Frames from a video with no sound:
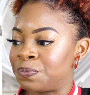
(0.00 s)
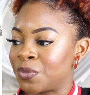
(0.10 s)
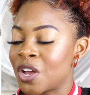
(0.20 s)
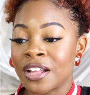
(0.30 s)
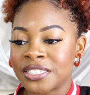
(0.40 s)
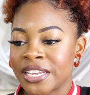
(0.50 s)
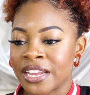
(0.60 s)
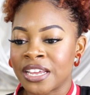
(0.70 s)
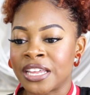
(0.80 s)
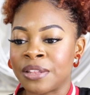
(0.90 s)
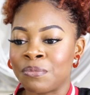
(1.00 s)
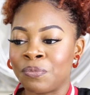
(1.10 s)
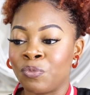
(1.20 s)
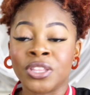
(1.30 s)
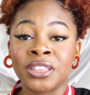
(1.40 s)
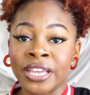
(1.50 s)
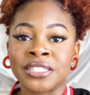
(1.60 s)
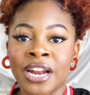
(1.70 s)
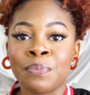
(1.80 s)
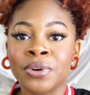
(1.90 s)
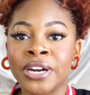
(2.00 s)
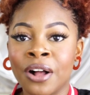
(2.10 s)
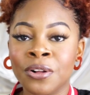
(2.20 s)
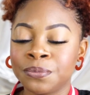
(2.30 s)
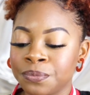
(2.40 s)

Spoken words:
content and with the things that I put out.